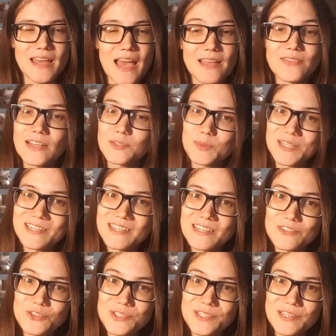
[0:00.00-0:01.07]
and that's been an
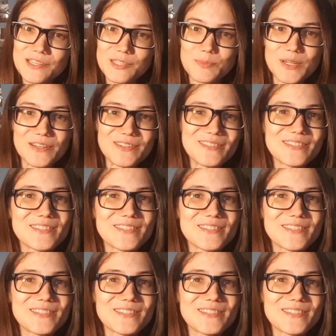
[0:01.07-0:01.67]
interesting experience.